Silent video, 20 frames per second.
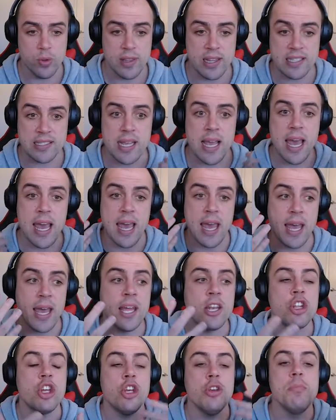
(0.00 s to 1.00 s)
this air
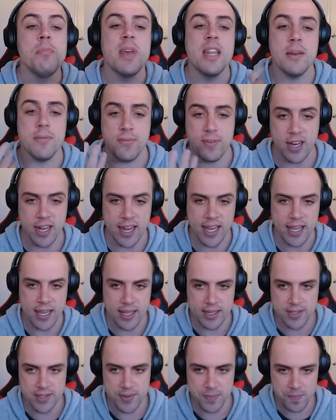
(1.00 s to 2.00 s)
and humidifying
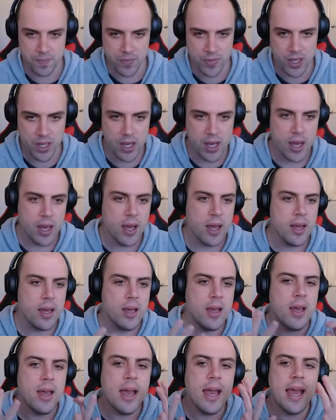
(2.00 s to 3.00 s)
it.
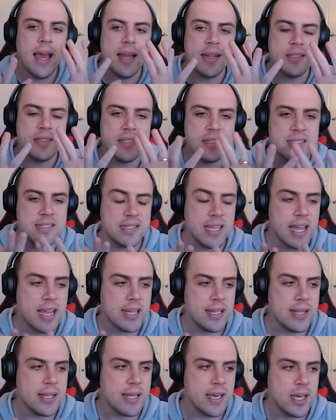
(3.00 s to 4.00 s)
And
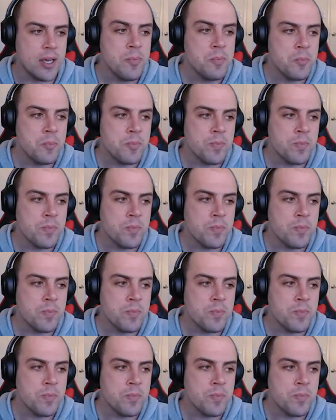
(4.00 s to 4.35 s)
secondly,